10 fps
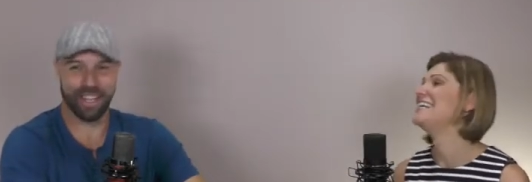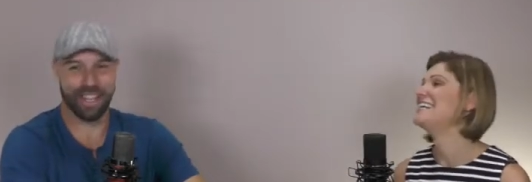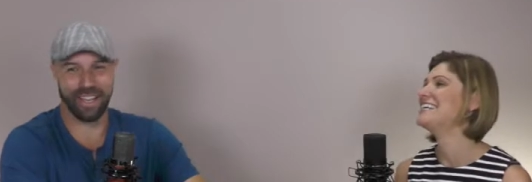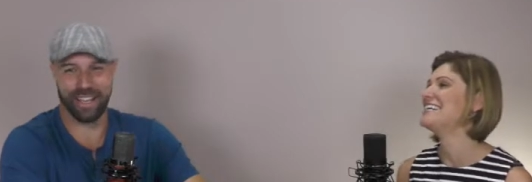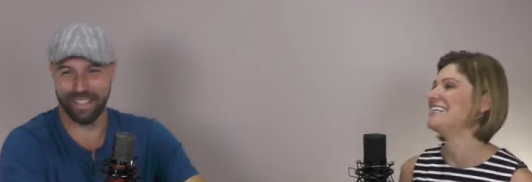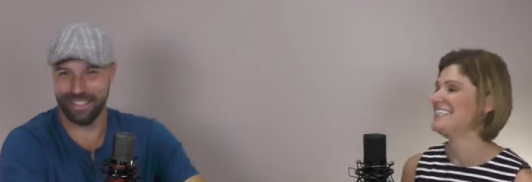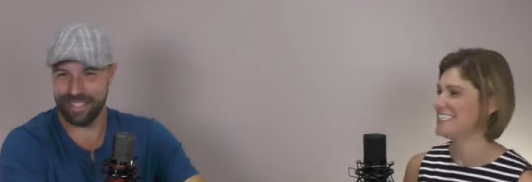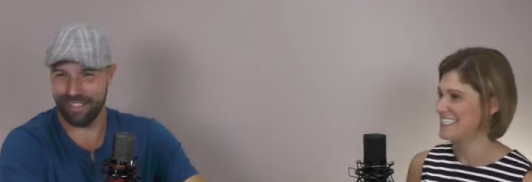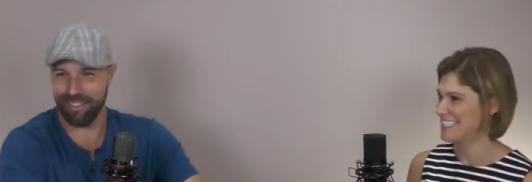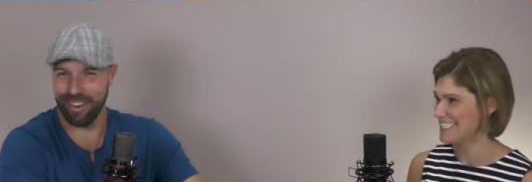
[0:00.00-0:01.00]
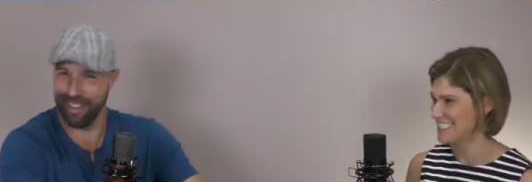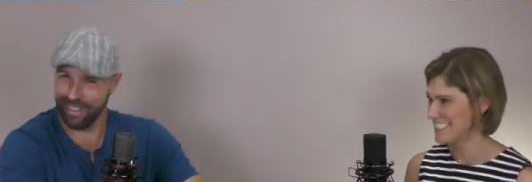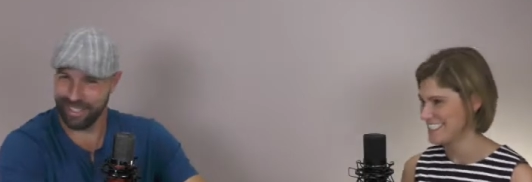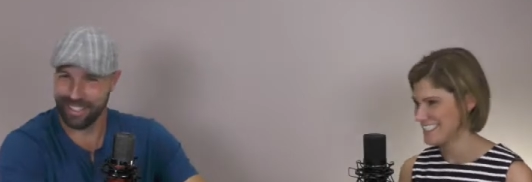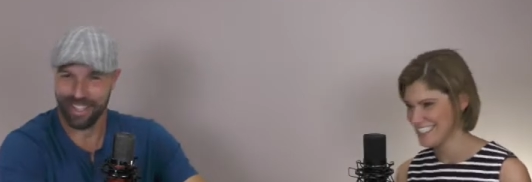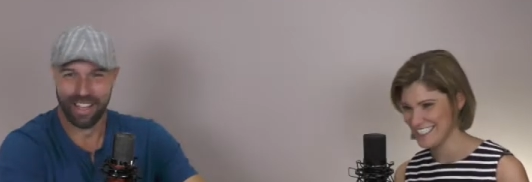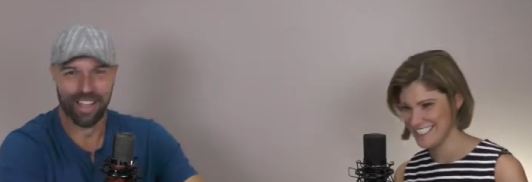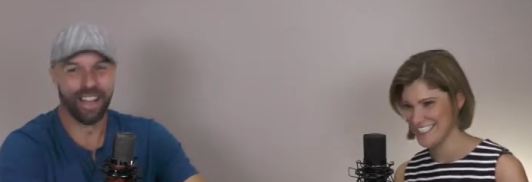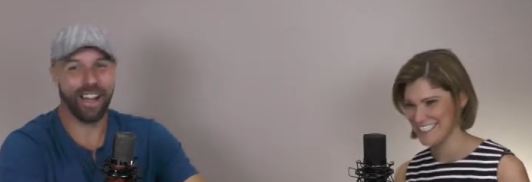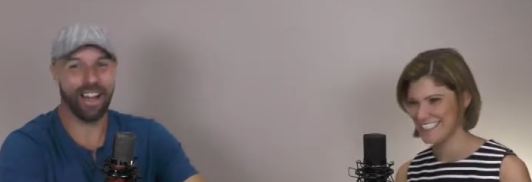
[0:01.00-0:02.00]
Speaker 1: that is correct.
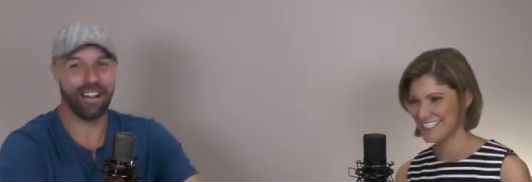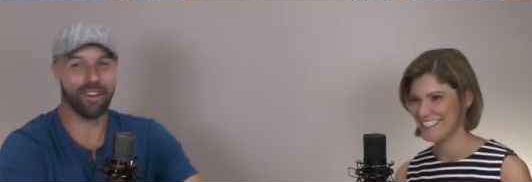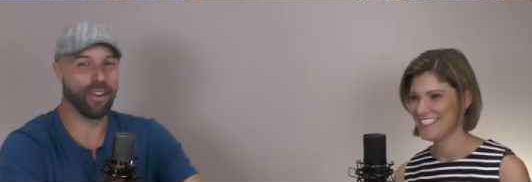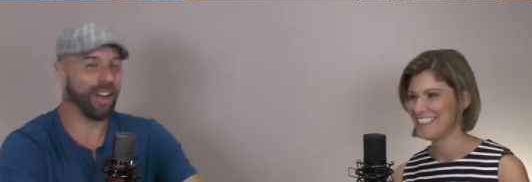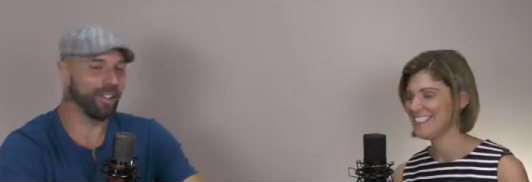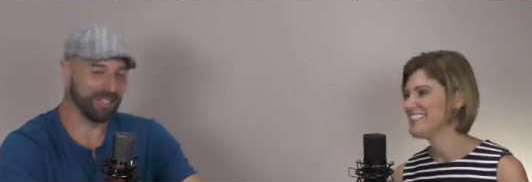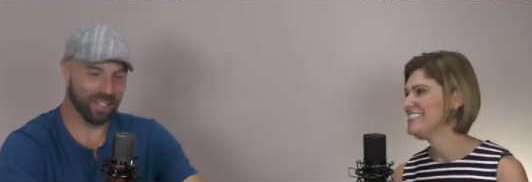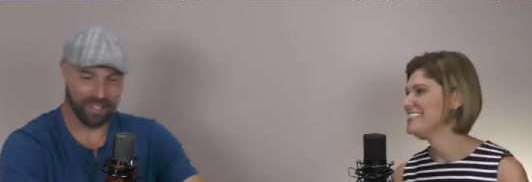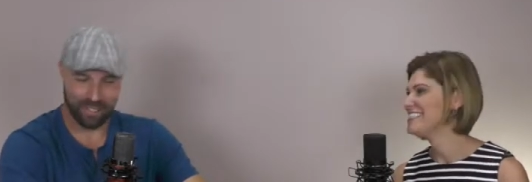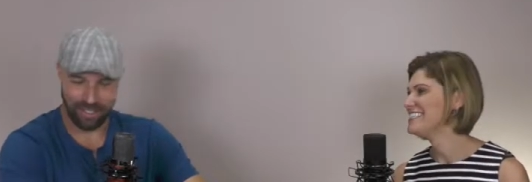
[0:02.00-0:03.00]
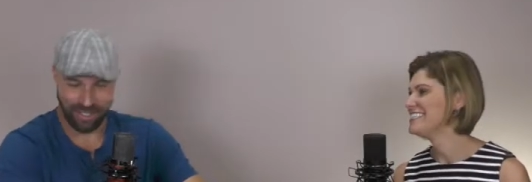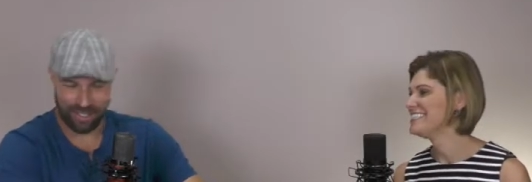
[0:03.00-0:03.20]
Uh, I don't know how his English is,